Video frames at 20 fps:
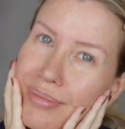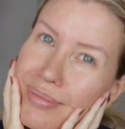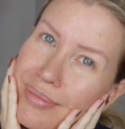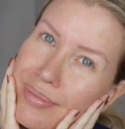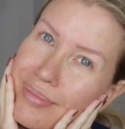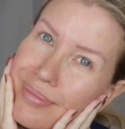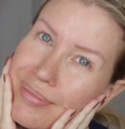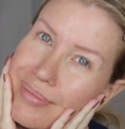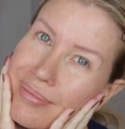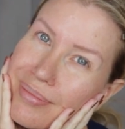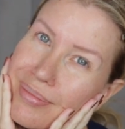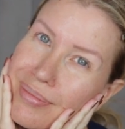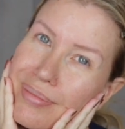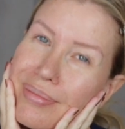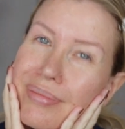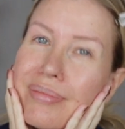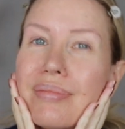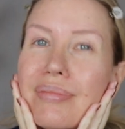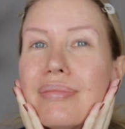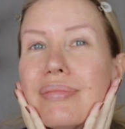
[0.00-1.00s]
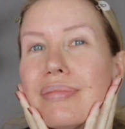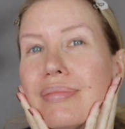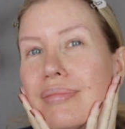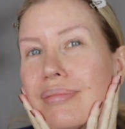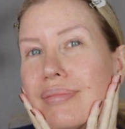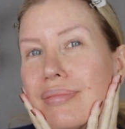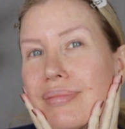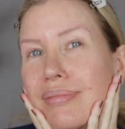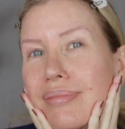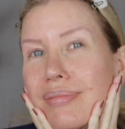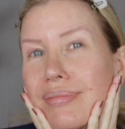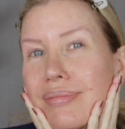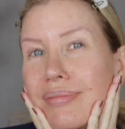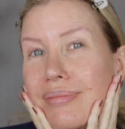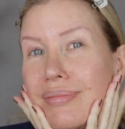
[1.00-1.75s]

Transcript: No one is speaking in this clip.